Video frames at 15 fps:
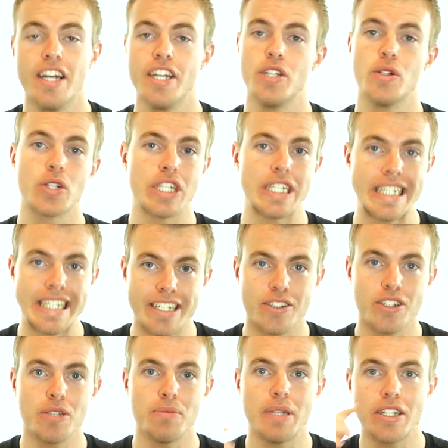You'll continue
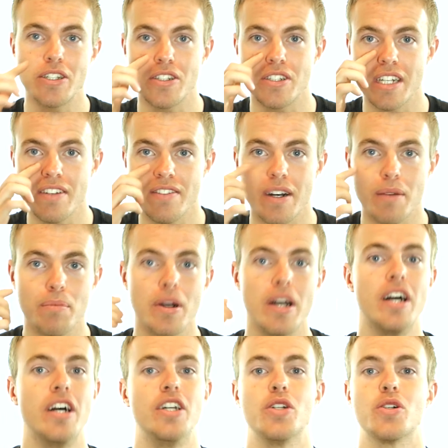to beat yourself up.
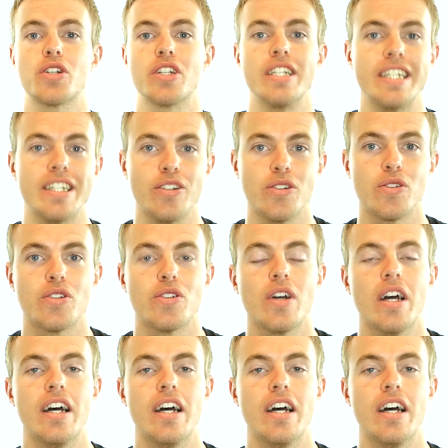You'll continue to